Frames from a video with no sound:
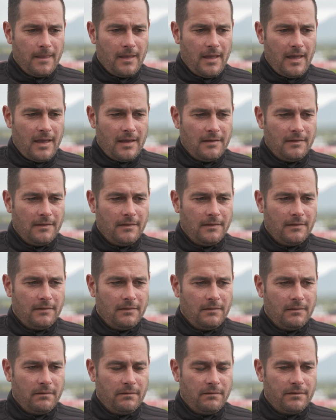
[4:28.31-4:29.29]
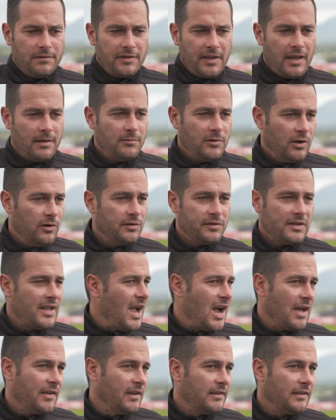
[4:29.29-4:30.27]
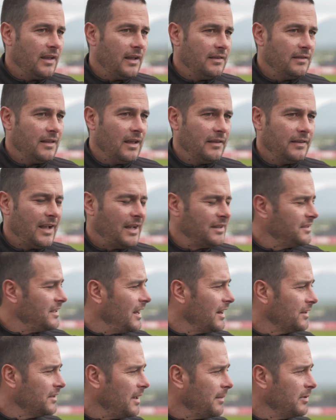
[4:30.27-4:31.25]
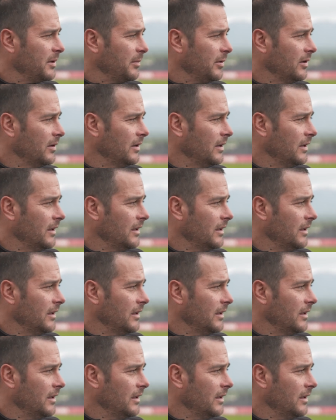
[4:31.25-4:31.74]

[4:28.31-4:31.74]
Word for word: and Sam knows now that, that, that that's not acceptable.